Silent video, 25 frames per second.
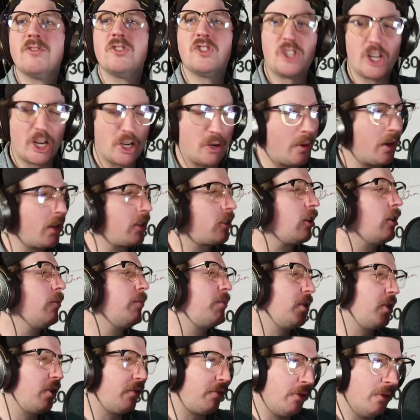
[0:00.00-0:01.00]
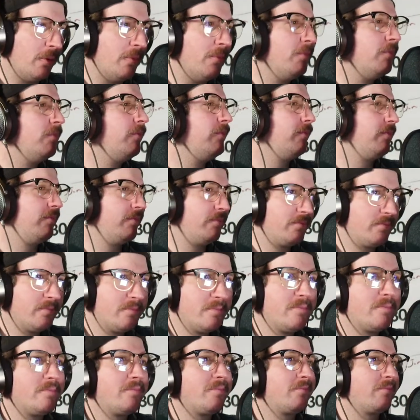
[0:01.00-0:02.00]
January 3rd, beautiful.
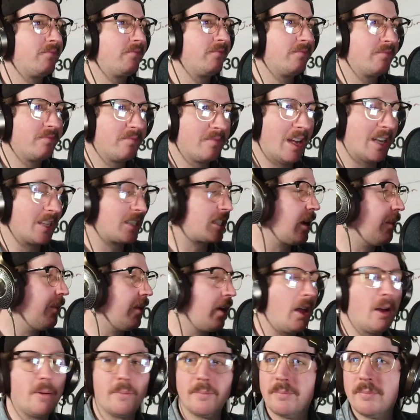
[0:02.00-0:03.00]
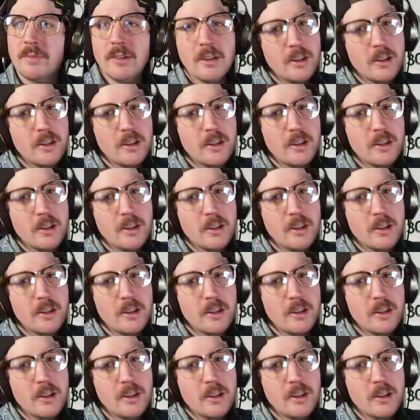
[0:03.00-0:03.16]
That's coming up.